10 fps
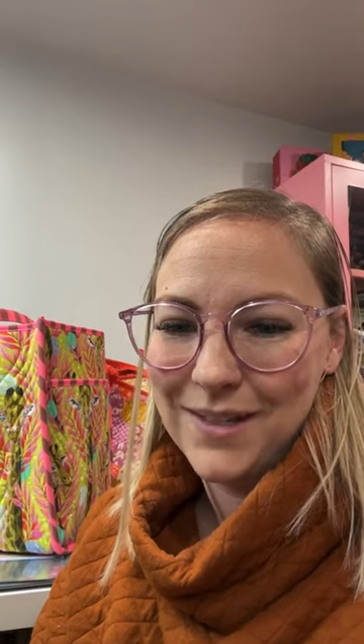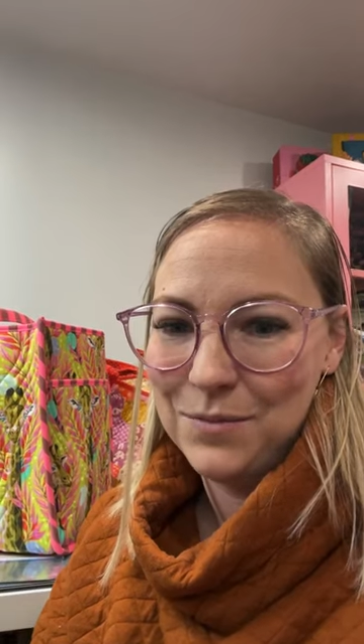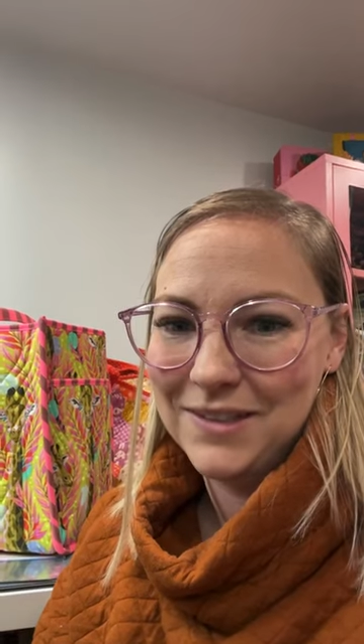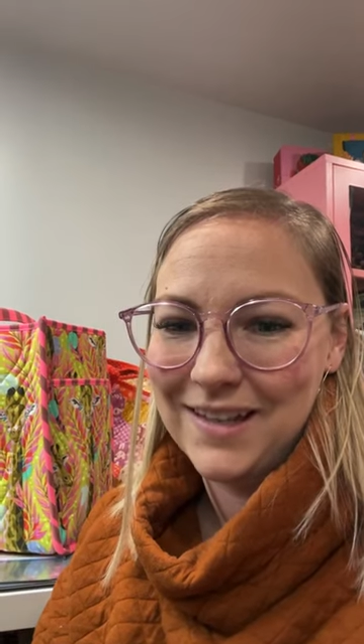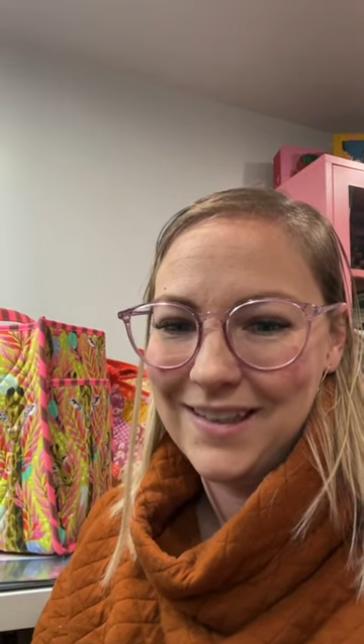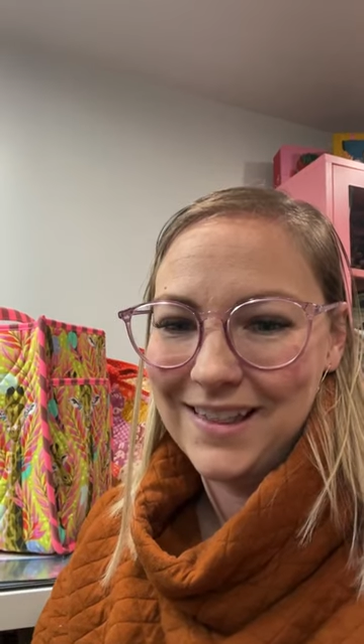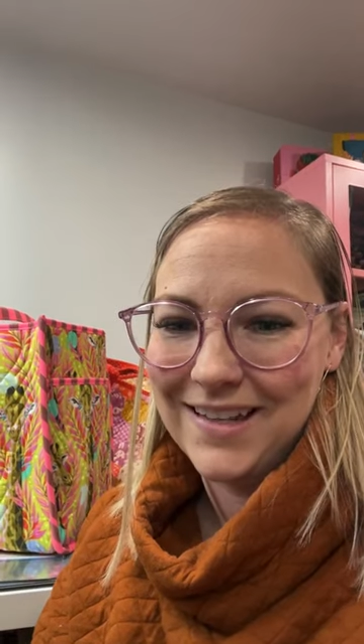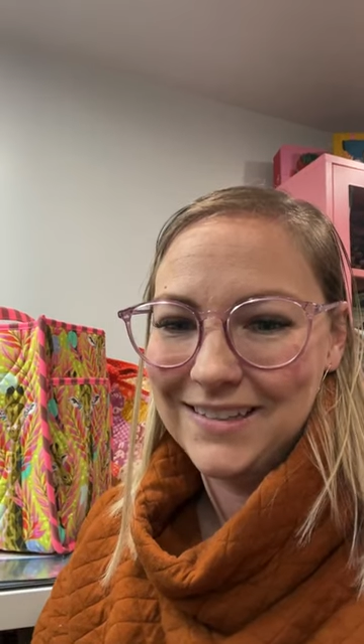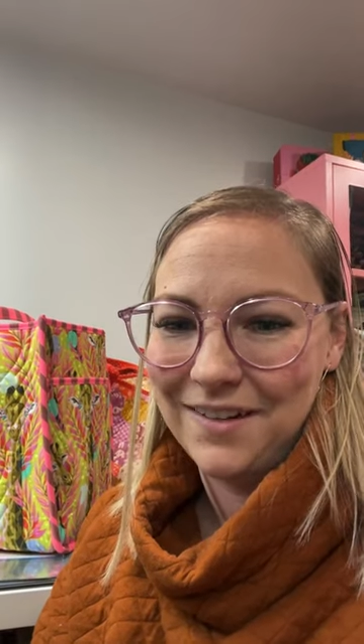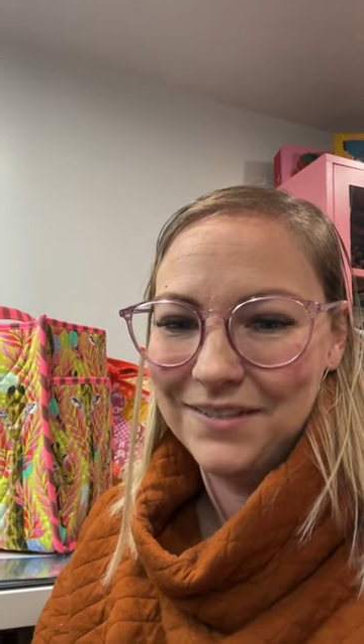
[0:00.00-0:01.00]
Someone said they
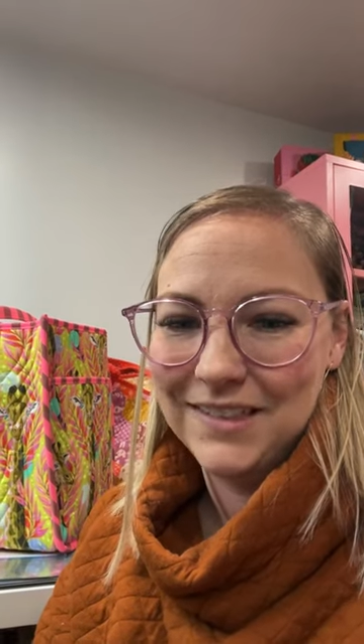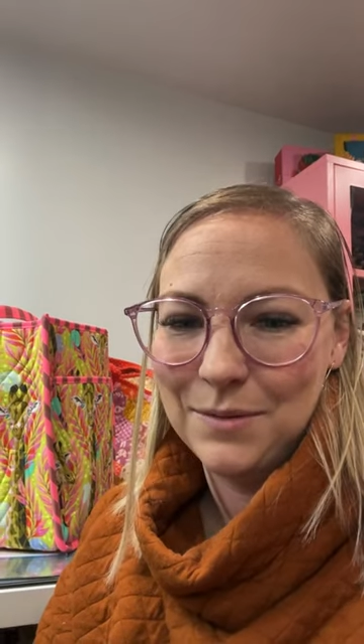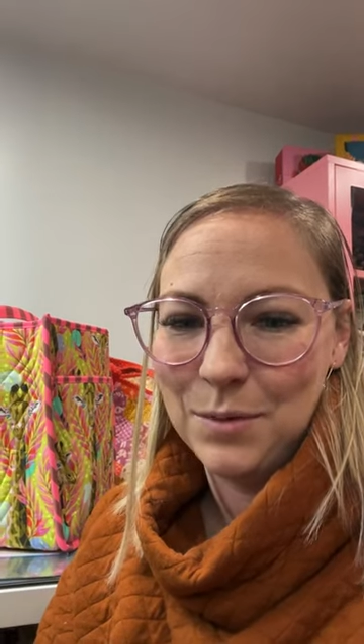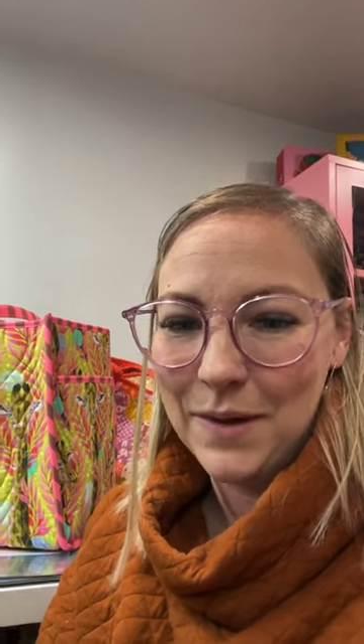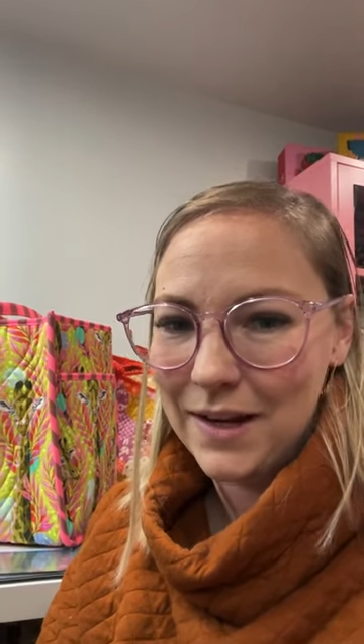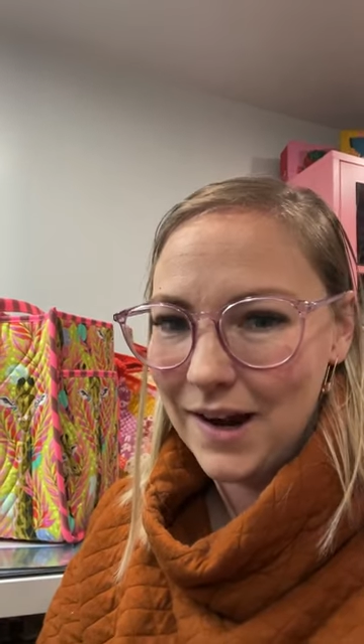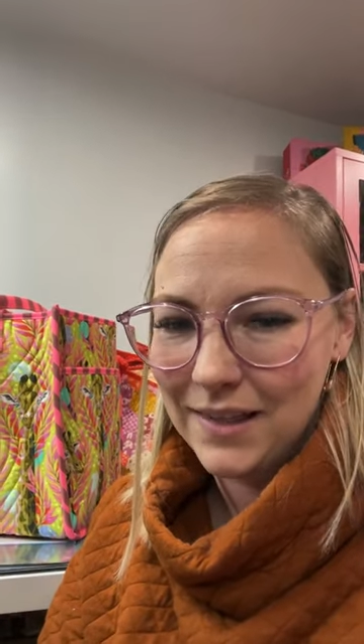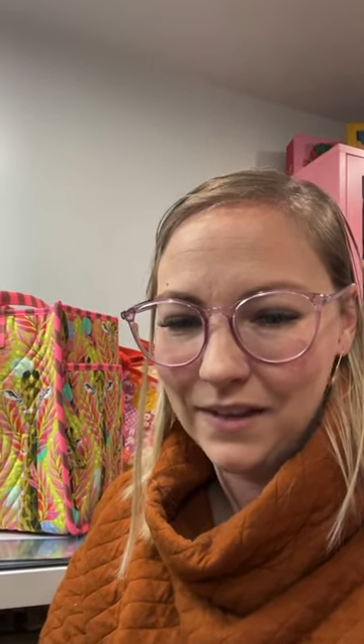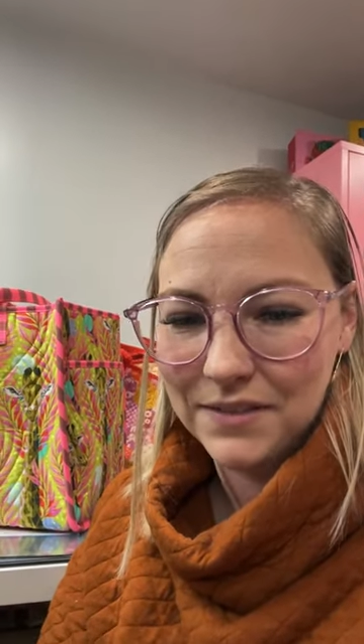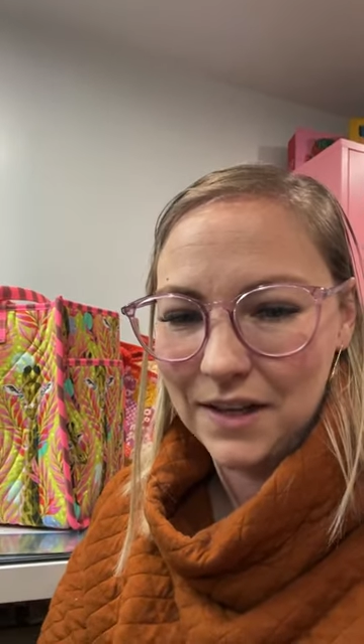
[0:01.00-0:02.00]
like soft and stable better.
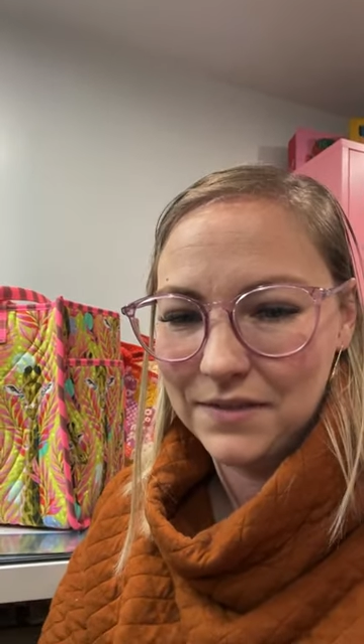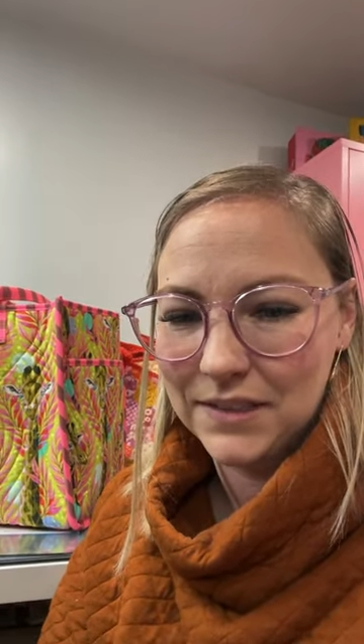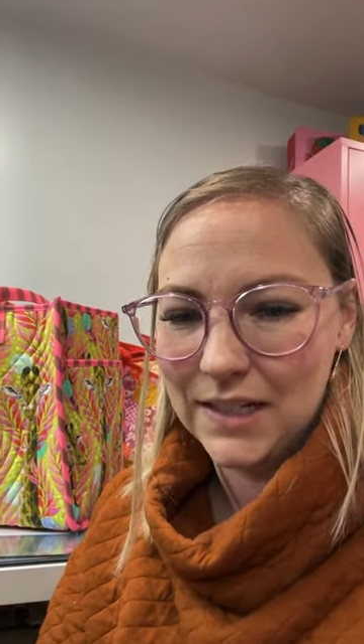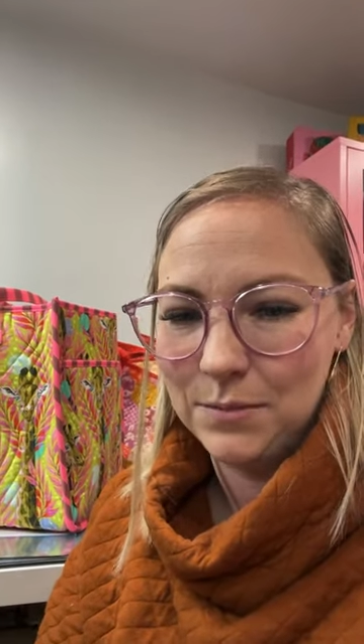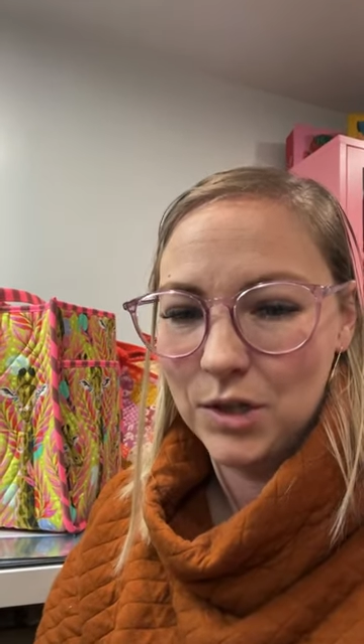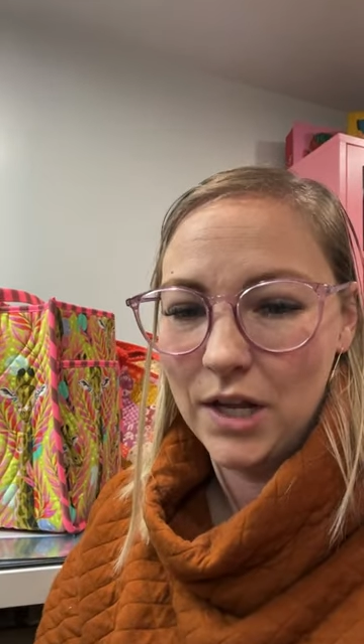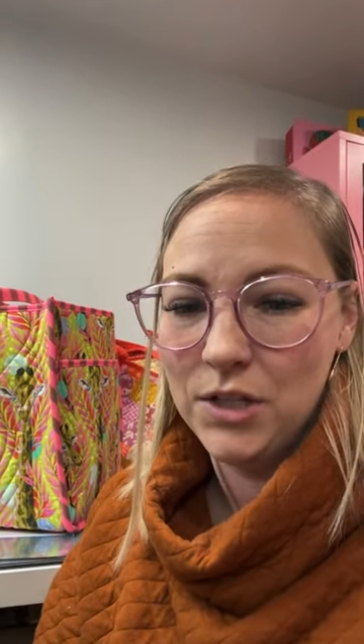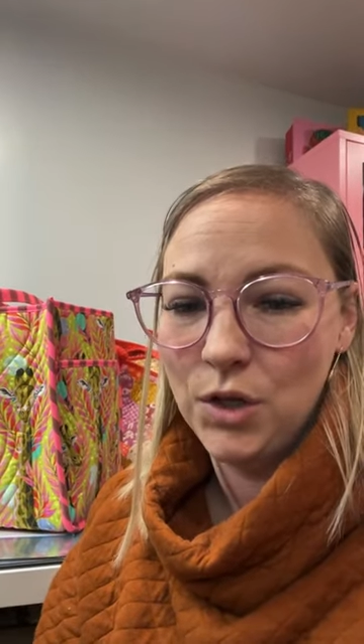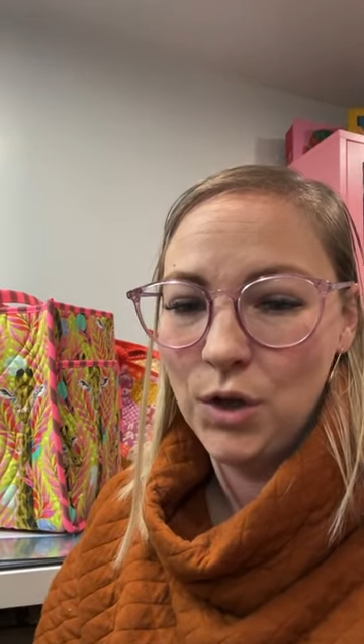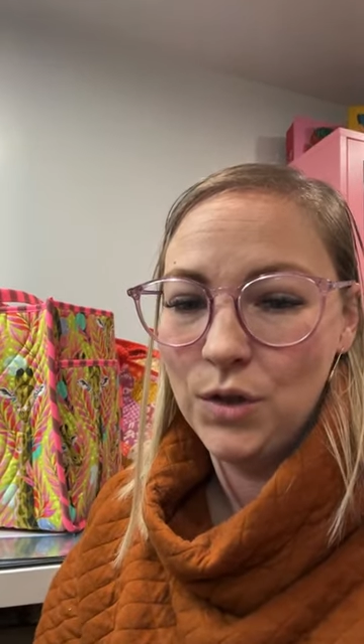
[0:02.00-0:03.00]
I love soft and stable.
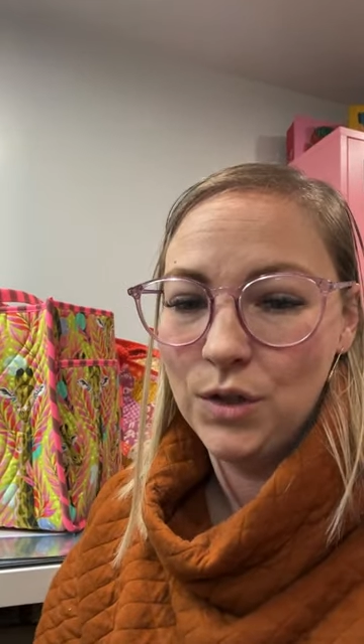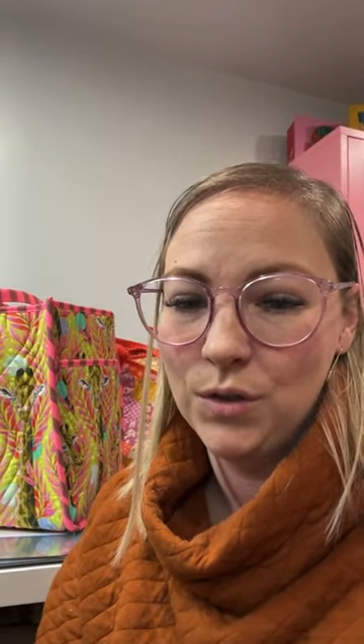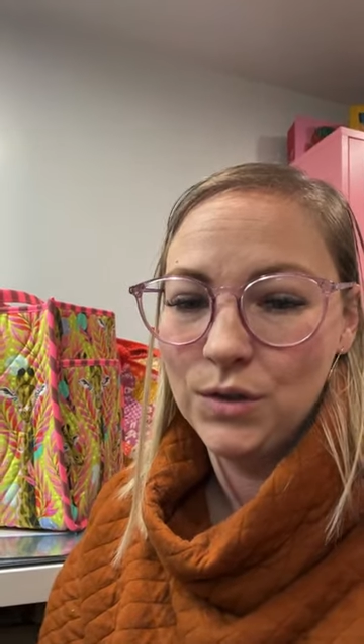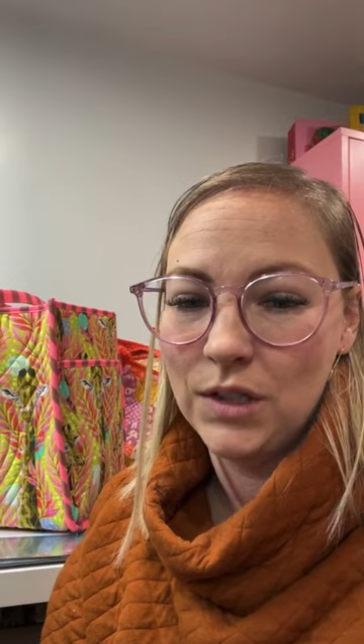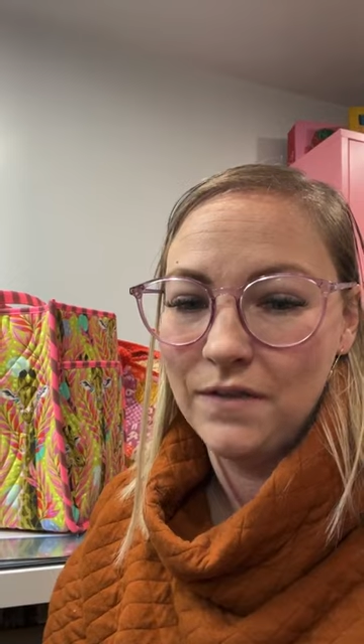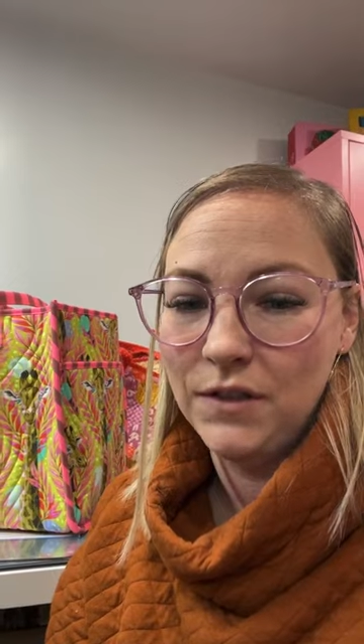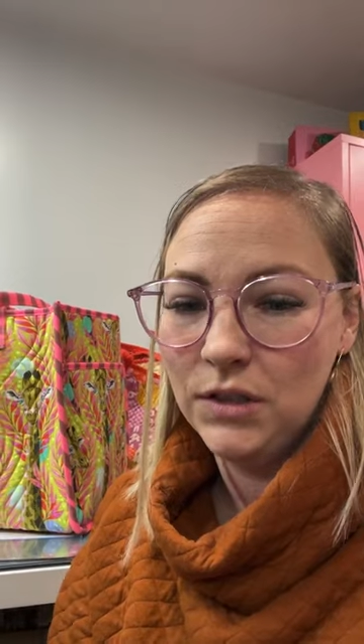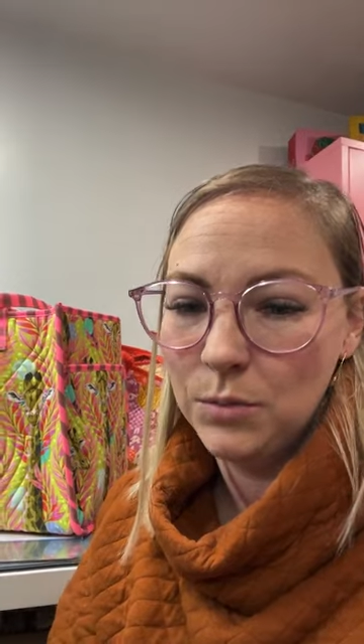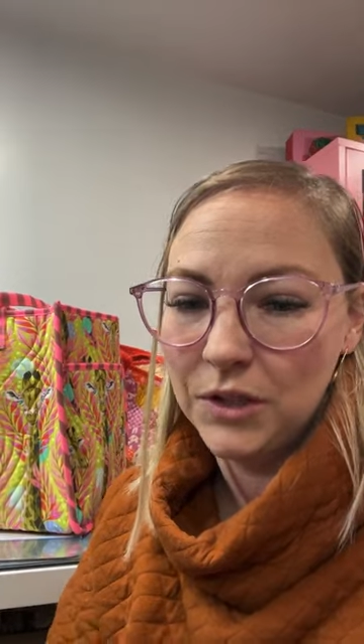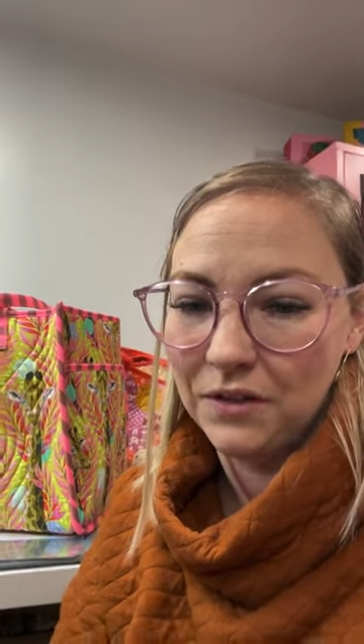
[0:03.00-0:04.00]
Can you use a
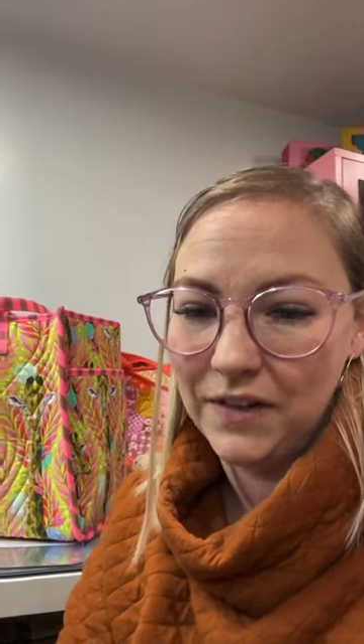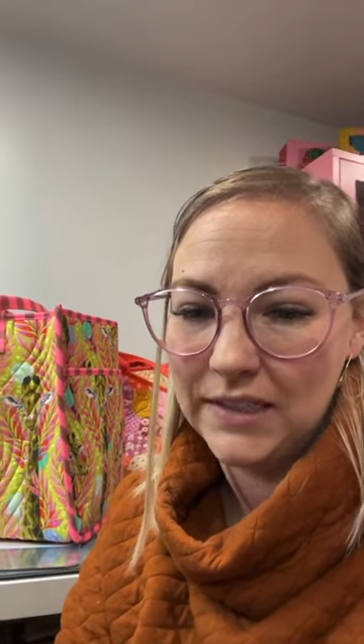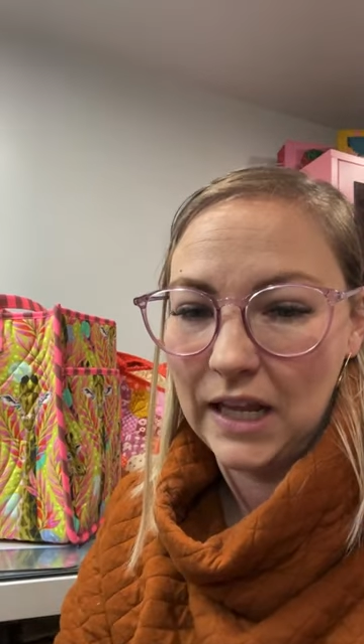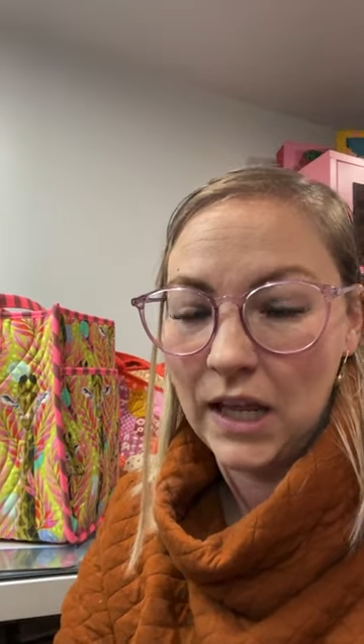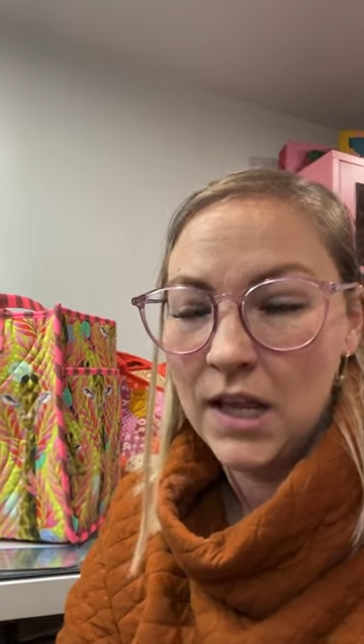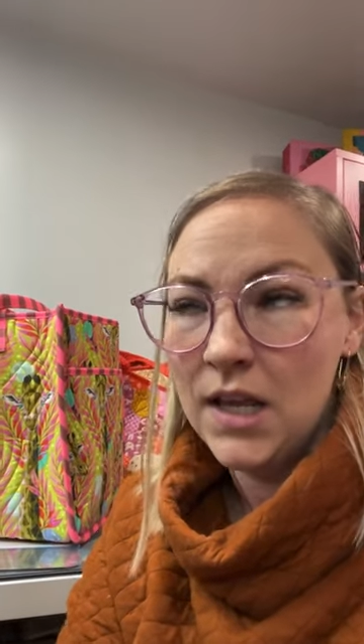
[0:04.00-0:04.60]
fusible interfacing?